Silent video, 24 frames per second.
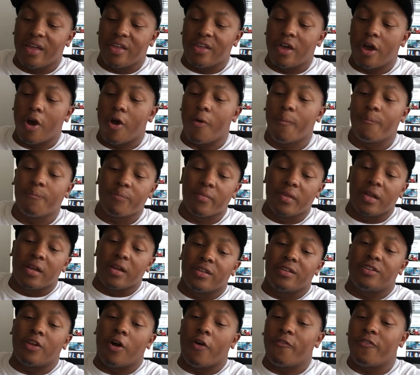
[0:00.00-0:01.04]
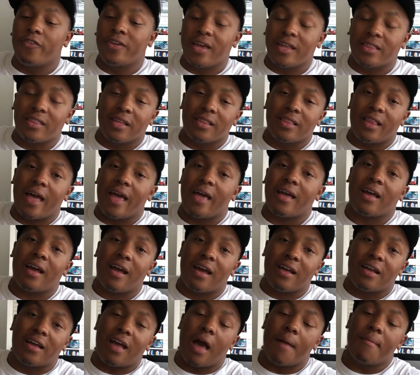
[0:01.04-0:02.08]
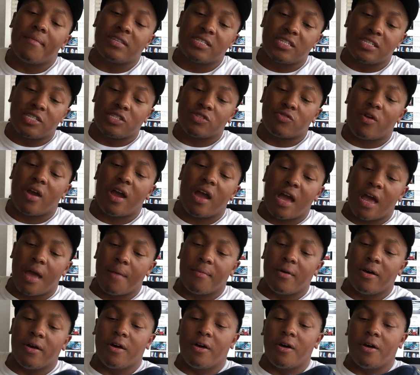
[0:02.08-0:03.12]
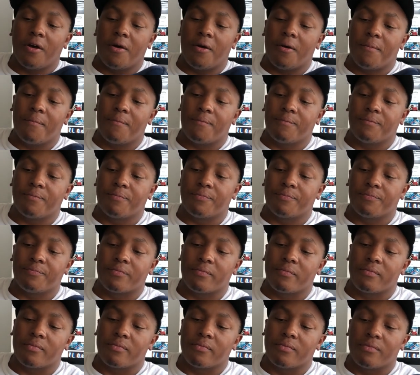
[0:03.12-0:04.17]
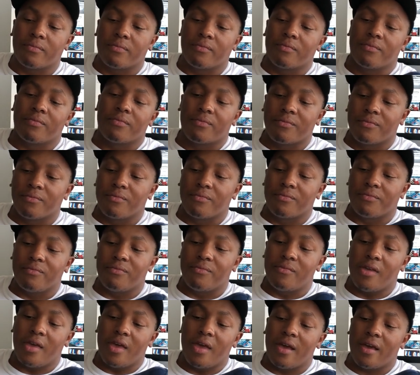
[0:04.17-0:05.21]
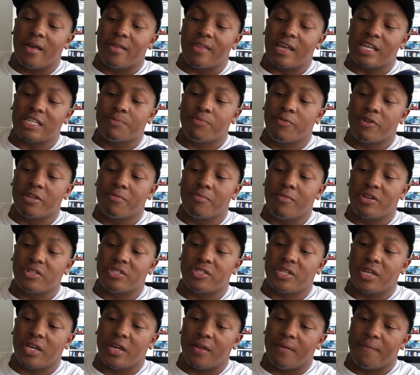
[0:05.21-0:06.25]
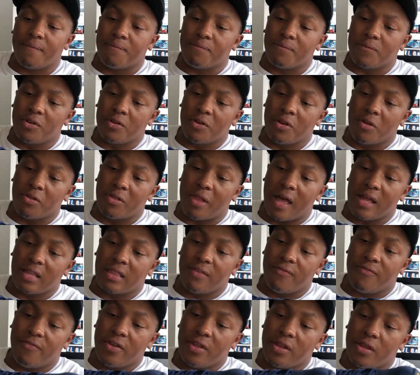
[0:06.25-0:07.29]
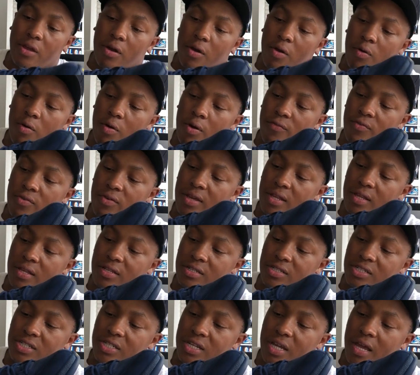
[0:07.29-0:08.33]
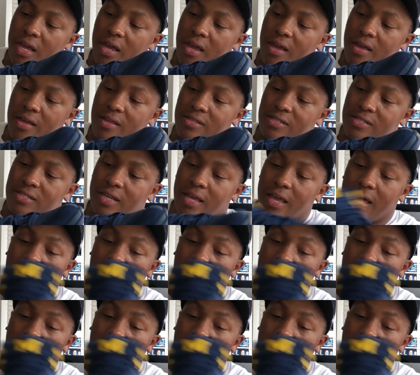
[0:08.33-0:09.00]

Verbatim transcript: Yo, don't forget to like, comment, subscribe. Um, yeah, that's pretty much it. You know, like the video if you get a chance.